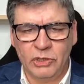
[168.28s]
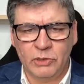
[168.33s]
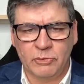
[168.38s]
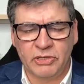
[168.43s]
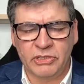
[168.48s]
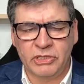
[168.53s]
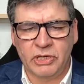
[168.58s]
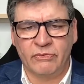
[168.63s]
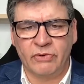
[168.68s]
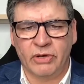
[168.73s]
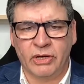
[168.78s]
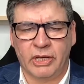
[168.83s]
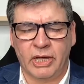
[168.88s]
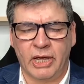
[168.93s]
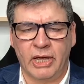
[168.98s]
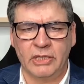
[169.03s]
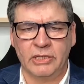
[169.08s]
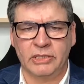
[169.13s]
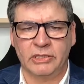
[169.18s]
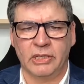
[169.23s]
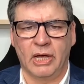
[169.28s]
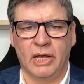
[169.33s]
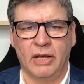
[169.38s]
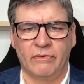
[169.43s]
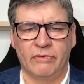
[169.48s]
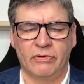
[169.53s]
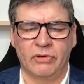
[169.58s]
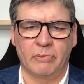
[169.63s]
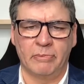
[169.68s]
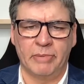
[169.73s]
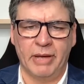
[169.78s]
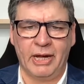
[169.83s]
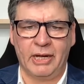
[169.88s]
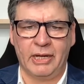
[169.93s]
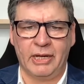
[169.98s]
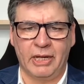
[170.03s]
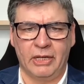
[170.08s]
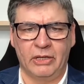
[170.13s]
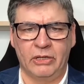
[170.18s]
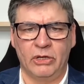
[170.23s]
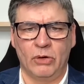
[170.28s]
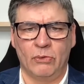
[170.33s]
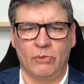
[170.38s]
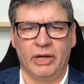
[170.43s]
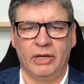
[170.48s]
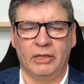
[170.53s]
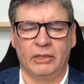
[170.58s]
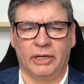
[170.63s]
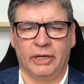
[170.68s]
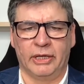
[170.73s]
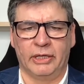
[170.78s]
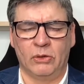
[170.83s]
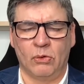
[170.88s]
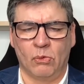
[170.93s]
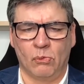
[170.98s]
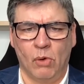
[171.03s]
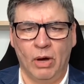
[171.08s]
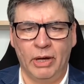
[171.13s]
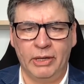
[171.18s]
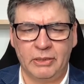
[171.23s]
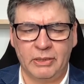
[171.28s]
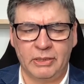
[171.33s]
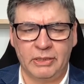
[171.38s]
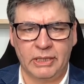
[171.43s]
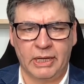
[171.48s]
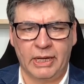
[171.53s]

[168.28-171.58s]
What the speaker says: the specific case of Quebec and New England, what